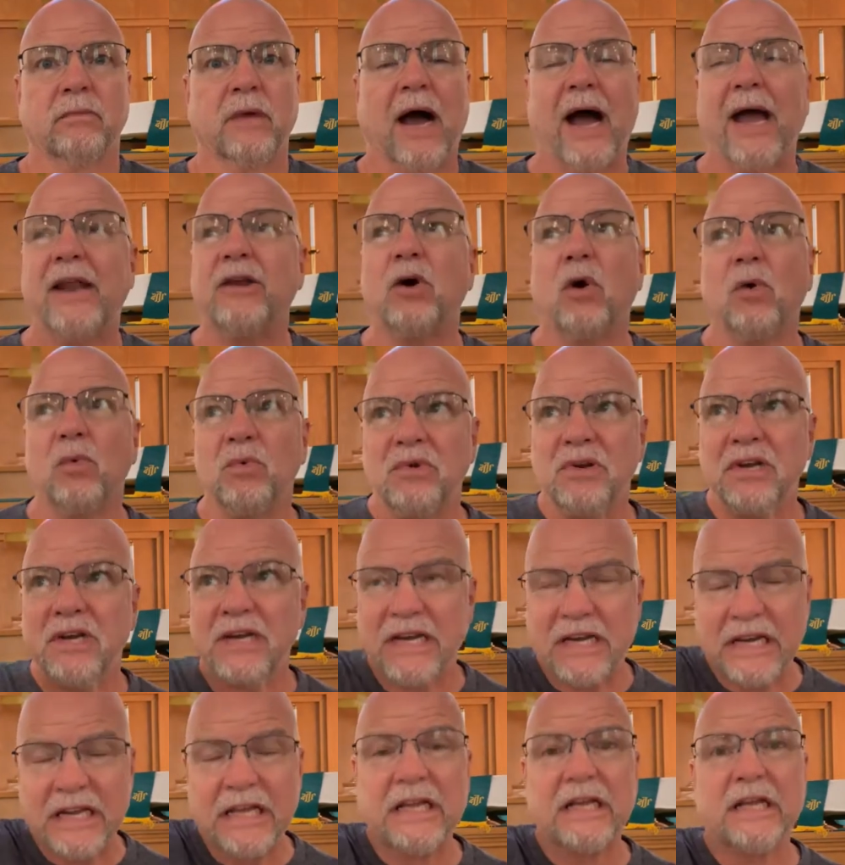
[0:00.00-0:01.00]
I don't
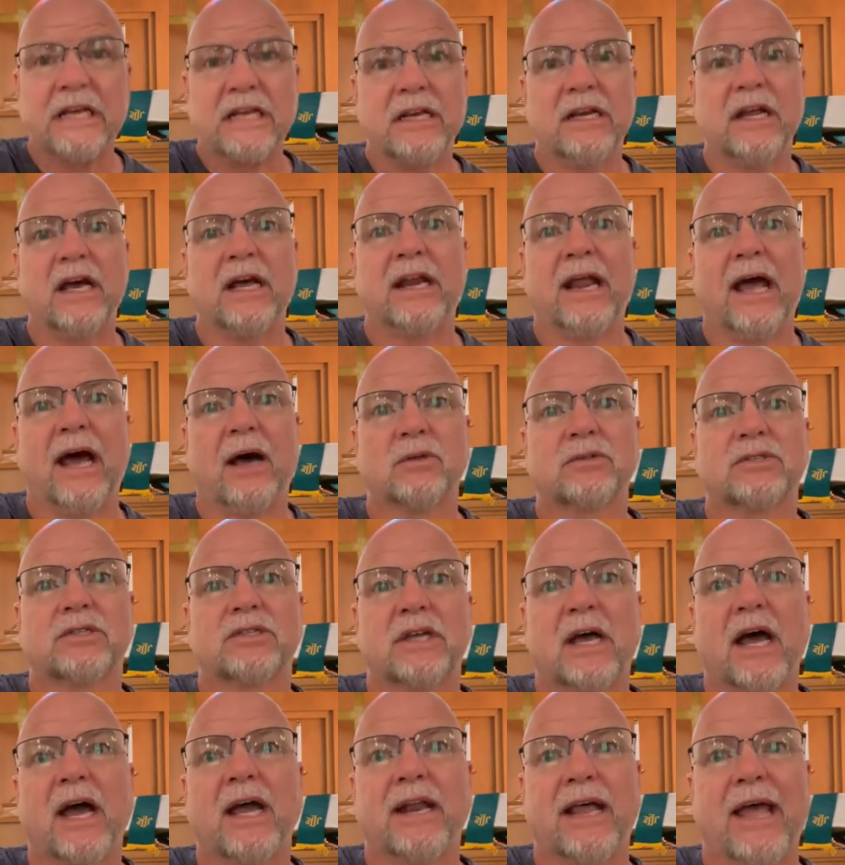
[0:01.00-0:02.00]
need an
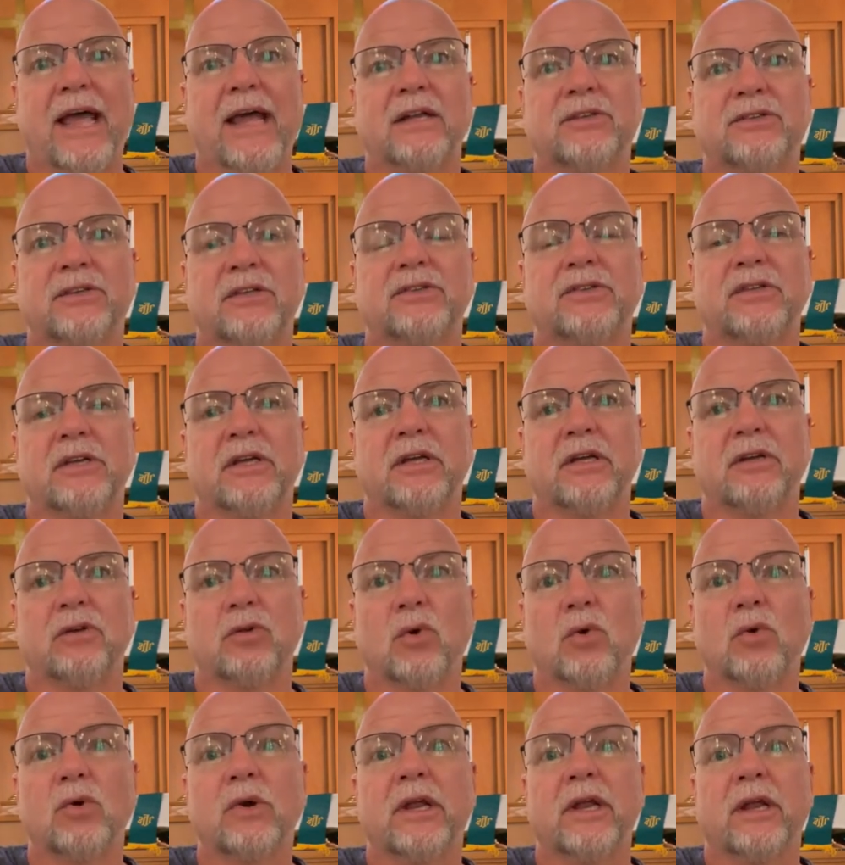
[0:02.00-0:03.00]
outside entity
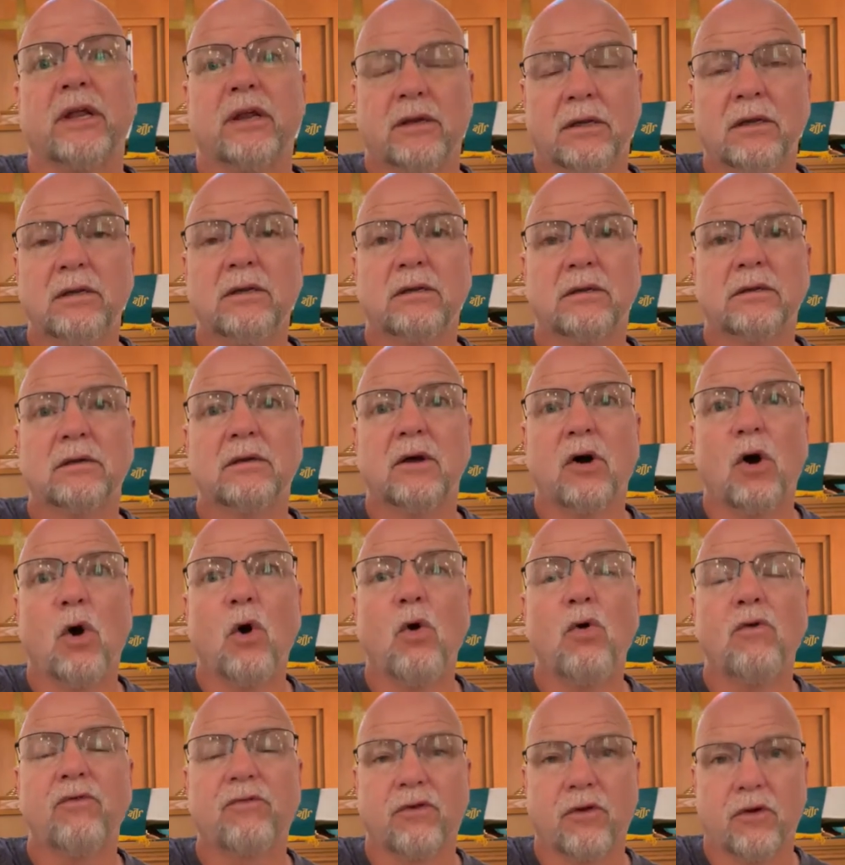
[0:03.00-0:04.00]
lording
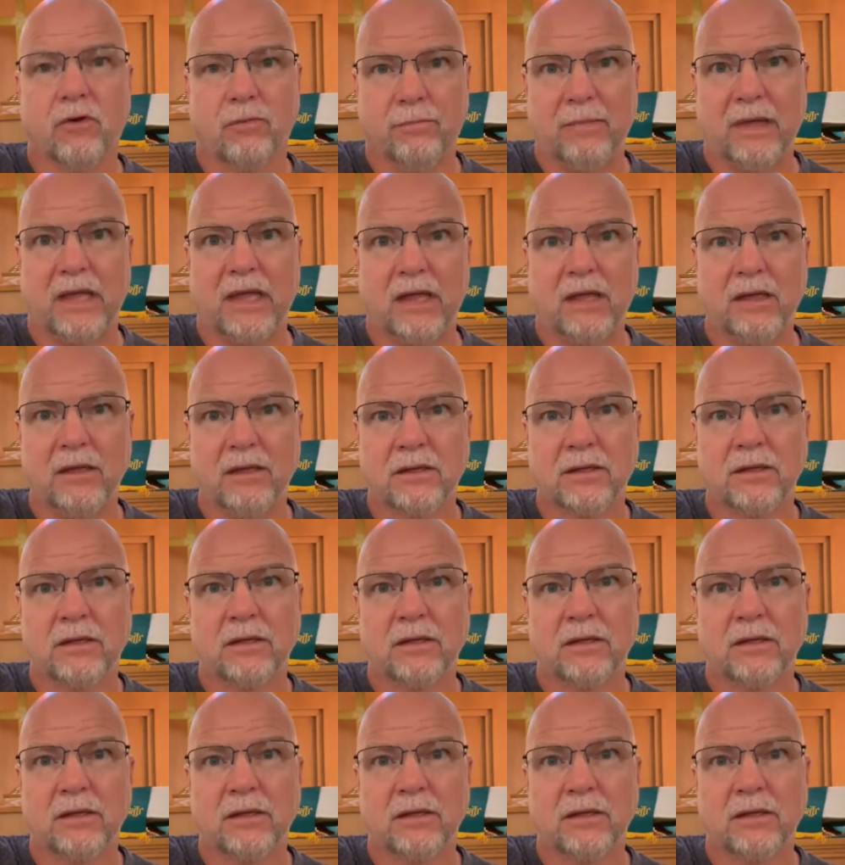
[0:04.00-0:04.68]
over me.